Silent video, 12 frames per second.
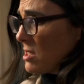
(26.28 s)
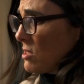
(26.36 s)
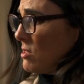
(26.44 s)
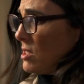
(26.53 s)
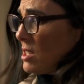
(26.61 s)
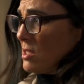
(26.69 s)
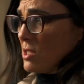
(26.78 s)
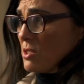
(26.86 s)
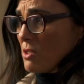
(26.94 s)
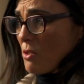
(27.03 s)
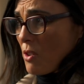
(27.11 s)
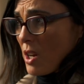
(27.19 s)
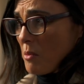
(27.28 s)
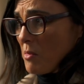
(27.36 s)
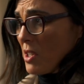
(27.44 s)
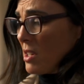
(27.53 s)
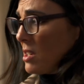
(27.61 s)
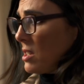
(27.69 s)
it's connected to
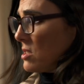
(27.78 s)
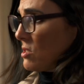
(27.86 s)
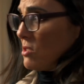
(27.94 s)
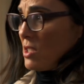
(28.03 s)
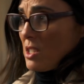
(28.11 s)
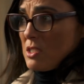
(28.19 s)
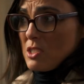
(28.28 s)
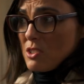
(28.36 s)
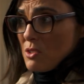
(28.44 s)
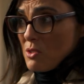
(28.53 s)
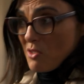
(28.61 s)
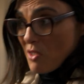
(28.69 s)
crime, it's connected to